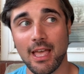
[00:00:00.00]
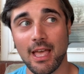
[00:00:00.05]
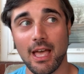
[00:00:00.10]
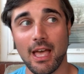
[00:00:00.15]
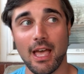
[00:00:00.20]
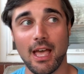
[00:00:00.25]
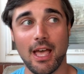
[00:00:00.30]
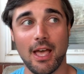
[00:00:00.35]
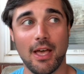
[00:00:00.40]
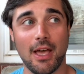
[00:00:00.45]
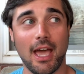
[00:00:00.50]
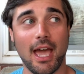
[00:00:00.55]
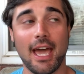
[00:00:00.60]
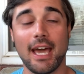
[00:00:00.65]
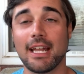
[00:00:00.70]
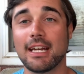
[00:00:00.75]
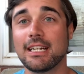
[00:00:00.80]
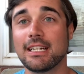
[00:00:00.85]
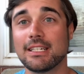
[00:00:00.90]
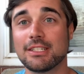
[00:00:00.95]

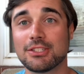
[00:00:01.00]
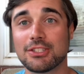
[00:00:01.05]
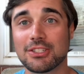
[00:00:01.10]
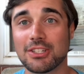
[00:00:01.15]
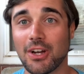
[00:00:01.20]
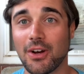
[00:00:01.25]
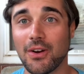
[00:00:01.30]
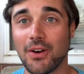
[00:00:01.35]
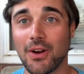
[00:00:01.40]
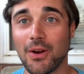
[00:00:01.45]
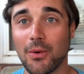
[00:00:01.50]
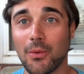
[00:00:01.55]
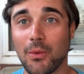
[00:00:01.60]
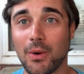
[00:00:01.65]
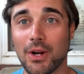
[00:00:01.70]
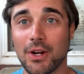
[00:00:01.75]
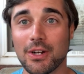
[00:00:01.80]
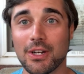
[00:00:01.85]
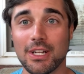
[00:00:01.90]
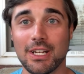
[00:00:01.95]
How did it start?
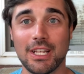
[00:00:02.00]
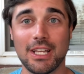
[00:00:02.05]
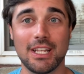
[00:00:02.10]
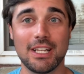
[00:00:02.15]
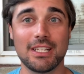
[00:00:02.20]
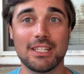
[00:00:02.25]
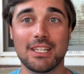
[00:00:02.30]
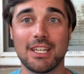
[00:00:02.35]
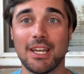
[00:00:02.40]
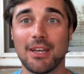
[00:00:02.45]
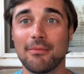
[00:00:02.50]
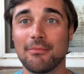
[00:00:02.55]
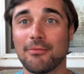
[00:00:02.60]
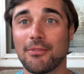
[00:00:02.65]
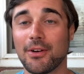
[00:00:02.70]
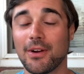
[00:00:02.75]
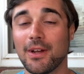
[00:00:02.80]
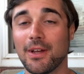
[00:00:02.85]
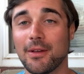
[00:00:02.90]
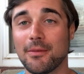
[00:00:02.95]
Where did it come
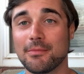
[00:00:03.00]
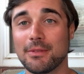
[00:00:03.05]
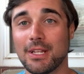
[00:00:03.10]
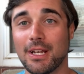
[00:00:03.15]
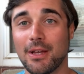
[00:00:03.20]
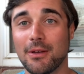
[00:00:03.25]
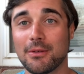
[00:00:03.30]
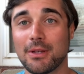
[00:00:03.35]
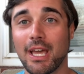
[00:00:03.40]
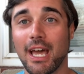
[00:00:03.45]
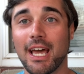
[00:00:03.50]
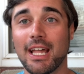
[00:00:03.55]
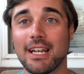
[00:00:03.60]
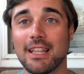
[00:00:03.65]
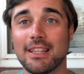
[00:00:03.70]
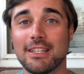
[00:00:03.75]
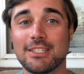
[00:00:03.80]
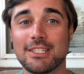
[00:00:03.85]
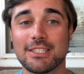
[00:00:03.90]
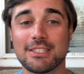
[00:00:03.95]
from? You know, kind
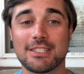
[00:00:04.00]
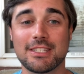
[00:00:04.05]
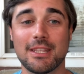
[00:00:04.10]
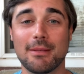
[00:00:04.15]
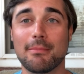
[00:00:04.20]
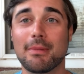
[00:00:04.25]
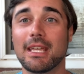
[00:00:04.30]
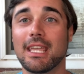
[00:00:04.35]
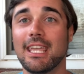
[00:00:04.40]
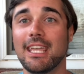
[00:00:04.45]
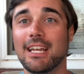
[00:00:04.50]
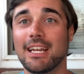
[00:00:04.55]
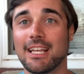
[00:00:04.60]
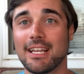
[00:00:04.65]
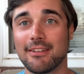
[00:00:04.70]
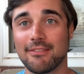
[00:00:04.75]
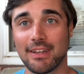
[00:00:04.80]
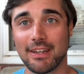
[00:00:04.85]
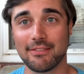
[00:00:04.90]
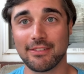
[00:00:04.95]
of just the
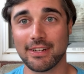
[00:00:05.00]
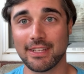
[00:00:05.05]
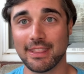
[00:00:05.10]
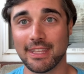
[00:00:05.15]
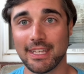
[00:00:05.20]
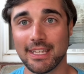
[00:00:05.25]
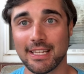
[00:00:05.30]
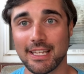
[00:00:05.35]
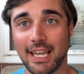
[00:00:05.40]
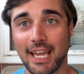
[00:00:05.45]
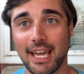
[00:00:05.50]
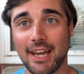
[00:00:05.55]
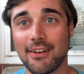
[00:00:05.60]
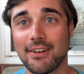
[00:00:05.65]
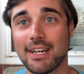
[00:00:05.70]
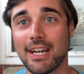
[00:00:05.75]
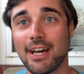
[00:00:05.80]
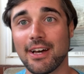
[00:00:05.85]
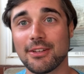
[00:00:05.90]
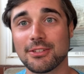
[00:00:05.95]
beginning of everything, how
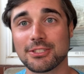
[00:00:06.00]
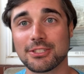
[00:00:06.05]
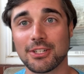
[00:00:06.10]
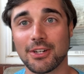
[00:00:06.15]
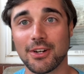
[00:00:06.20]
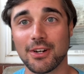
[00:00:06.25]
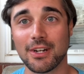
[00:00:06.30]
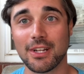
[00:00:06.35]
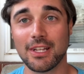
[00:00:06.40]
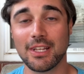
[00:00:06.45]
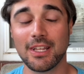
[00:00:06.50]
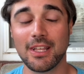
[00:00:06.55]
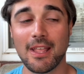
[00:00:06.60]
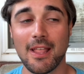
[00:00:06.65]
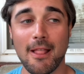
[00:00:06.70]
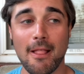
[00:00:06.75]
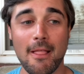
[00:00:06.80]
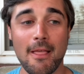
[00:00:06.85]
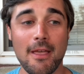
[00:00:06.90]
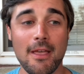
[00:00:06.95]
it all started.
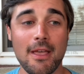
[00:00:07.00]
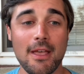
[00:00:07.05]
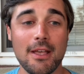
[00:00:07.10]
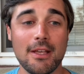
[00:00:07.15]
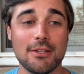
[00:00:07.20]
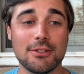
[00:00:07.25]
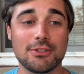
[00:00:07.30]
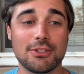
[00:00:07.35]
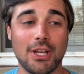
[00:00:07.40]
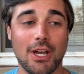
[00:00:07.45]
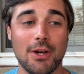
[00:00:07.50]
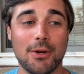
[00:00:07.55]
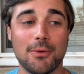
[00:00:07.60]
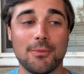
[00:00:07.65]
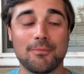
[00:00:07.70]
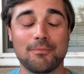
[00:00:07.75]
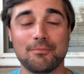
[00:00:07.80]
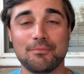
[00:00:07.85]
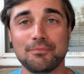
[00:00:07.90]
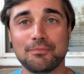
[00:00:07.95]
So
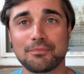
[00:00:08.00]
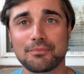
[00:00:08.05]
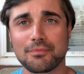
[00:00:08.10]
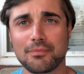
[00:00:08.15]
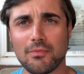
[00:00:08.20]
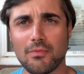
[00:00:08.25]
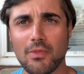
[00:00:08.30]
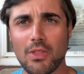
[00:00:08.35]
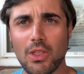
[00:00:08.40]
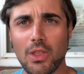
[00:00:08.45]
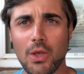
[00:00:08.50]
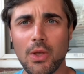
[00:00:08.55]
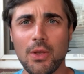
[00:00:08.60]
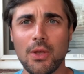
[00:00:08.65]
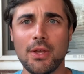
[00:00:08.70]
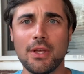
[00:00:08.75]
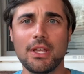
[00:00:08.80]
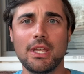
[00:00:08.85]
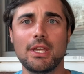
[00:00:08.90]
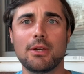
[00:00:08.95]

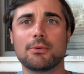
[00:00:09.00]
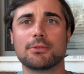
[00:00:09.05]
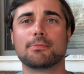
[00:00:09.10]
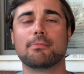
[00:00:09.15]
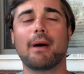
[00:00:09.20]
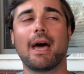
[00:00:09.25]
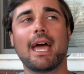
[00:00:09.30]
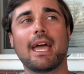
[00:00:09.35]
it was